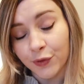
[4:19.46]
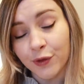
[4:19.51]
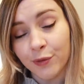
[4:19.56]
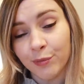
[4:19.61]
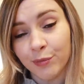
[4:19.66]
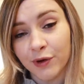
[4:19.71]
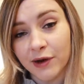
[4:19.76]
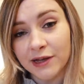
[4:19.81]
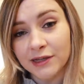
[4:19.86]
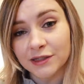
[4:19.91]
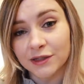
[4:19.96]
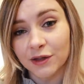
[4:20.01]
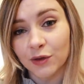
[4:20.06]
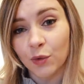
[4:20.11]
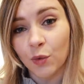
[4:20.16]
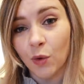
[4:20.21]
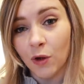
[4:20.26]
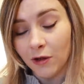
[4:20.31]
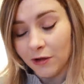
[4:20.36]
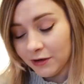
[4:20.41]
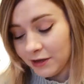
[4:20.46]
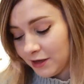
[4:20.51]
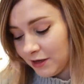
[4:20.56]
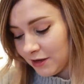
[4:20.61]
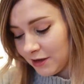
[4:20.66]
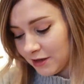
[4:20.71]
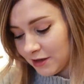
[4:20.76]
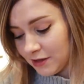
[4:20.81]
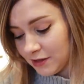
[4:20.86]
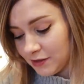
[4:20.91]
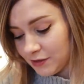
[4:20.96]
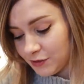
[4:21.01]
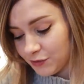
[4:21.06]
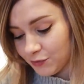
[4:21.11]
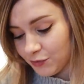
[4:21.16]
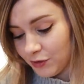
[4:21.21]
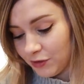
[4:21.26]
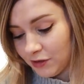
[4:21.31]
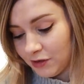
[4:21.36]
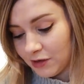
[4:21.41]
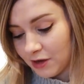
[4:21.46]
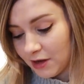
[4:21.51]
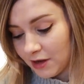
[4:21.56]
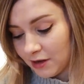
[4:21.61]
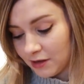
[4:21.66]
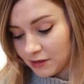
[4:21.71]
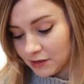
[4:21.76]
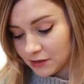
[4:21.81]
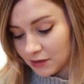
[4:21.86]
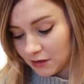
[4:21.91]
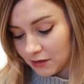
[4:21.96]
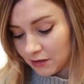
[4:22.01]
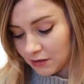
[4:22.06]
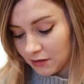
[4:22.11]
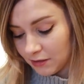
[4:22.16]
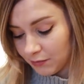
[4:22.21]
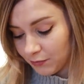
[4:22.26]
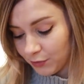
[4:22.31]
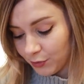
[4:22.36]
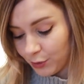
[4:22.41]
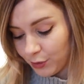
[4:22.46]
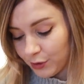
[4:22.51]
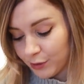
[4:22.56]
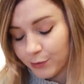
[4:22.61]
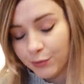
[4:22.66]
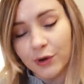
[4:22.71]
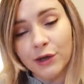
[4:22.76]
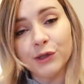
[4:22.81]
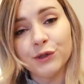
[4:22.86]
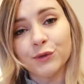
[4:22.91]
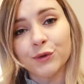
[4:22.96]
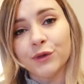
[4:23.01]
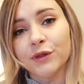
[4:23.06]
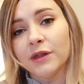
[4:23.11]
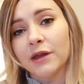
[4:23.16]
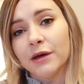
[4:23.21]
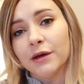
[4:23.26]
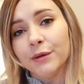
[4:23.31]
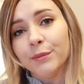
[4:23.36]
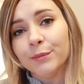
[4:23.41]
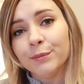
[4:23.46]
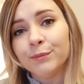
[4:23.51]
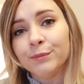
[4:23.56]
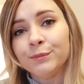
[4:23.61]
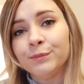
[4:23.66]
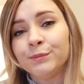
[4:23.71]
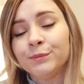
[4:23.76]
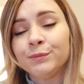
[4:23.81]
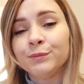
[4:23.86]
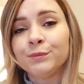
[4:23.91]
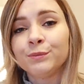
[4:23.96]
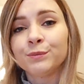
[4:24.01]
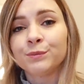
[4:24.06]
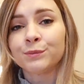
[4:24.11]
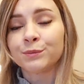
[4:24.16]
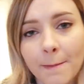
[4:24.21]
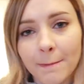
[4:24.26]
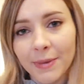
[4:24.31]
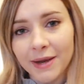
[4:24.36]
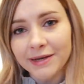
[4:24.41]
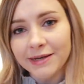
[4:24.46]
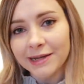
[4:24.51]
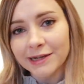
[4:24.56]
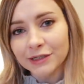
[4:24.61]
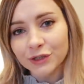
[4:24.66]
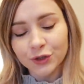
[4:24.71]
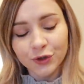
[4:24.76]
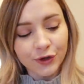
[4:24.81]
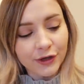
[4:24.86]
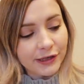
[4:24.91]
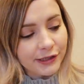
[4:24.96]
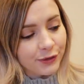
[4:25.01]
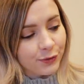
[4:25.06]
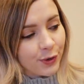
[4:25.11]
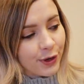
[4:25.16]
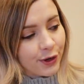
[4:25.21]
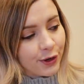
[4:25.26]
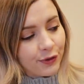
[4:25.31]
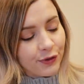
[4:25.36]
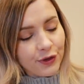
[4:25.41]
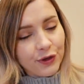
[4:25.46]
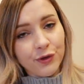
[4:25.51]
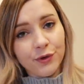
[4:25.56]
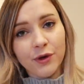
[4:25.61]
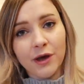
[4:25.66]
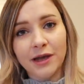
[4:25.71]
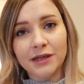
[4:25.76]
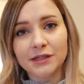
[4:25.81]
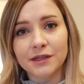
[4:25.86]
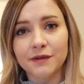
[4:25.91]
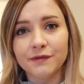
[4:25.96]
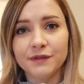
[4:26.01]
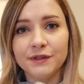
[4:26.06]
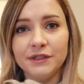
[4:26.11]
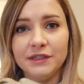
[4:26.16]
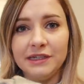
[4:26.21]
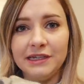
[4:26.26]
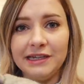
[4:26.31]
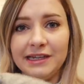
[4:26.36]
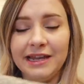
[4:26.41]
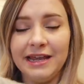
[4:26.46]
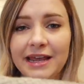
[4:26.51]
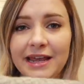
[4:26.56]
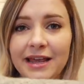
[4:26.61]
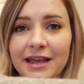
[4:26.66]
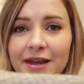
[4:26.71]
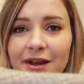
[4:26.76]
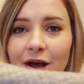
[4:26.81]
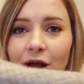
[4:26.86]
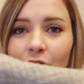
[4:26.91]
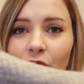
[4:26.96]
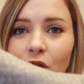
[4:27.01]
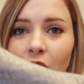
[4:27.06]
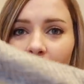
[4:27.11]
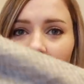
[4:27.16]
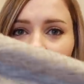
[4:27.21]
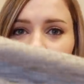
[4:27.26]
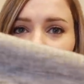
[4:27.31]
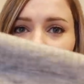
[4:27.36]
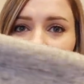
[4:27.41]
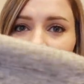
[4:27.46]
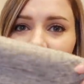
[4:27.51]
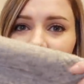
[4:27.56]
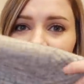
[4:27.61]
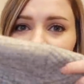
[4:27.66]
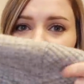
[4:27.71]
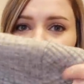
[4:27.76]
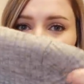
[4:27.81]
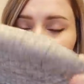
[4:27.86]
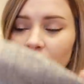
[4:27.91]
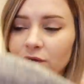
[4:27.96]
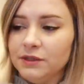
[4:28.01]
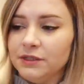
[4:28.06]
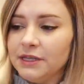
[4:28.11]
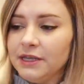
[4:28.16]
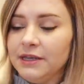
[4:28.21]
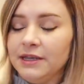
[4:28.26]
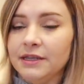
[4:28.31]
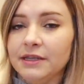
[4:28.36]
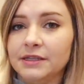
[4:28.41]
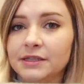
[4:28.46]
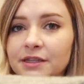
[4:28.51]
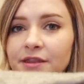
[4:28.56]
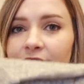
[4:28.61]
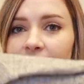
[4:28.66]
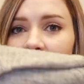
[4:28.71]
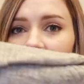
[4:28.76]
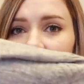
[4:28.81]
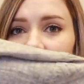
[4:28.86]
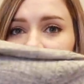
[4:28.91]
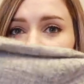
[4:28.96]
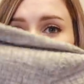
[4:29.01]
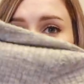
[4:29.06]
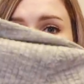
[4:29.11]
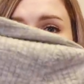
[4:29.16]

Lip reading: the price, the quality is really nice. I'm really impressed with it. My next gray sweater that you guys have seen in a lot of my videos is this